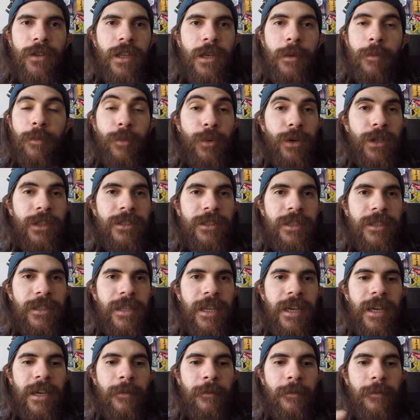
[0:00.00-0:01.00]
They printed
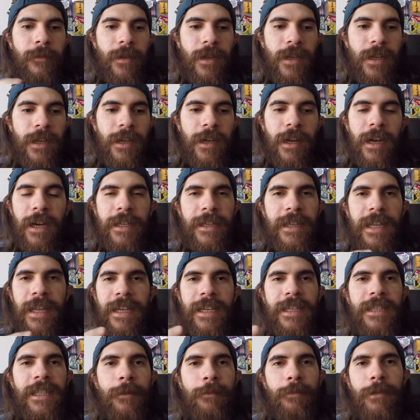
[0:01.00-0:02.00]
them, and
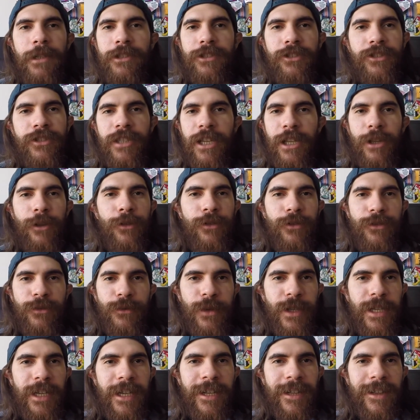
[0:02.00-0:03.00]
like in the pictures, they look
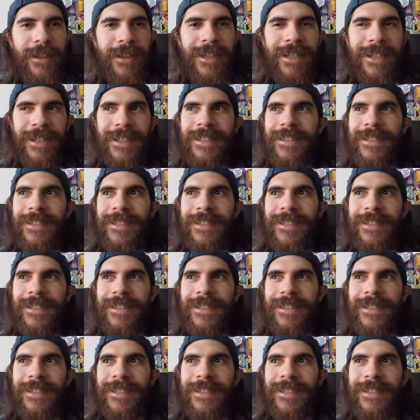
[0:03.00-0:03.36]
real.